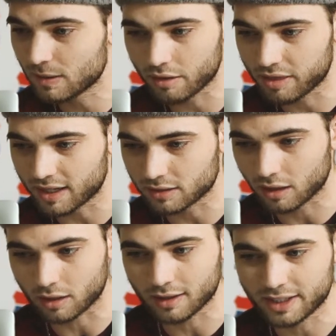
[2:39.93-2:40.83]
Other things
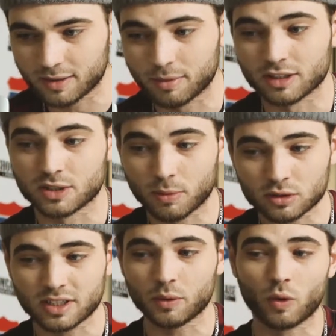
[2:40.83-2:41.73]
aren't clear, but
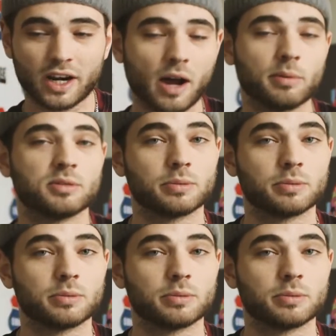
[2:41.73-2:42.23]
supposedly one album's